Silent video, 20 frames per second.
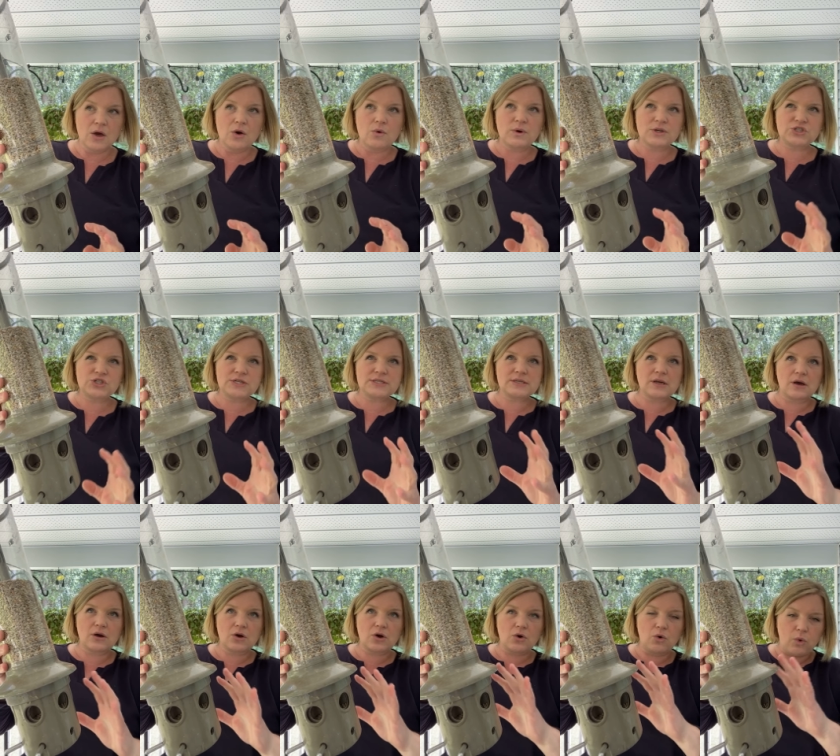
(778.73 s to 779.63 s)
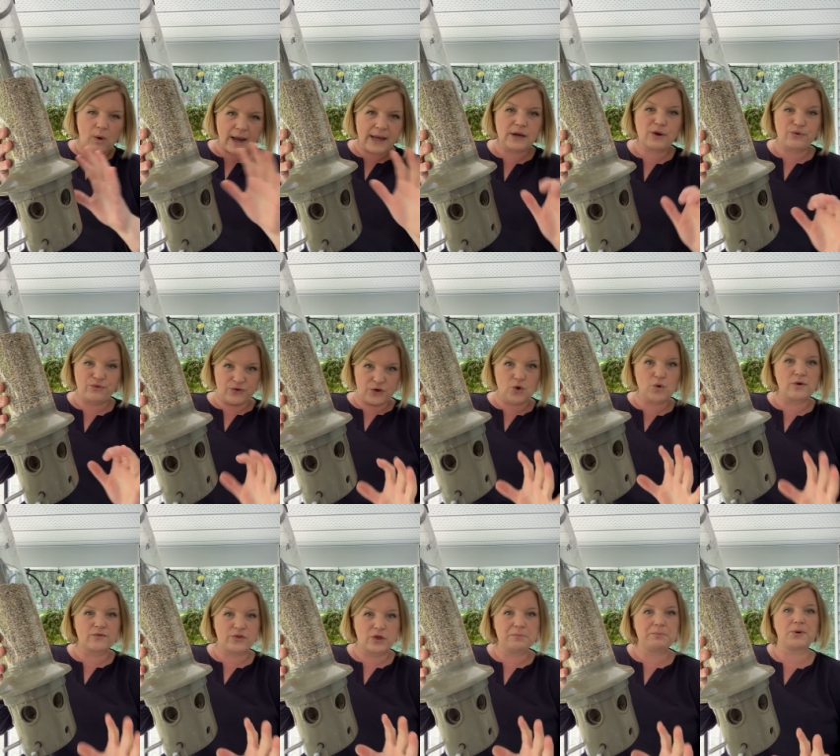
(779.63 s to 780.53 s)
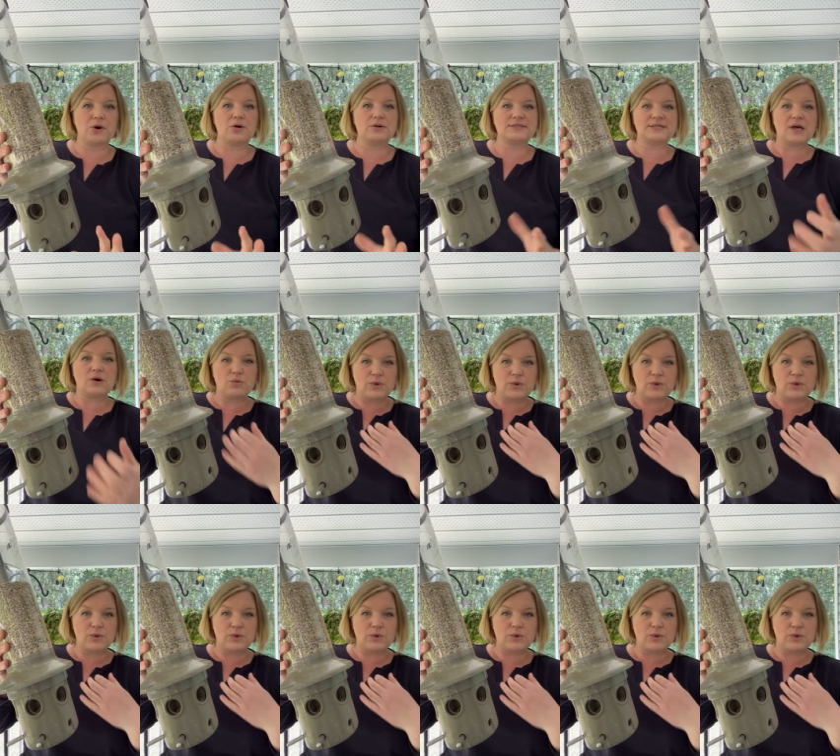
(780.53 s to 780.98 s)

which is quite a few of the birds that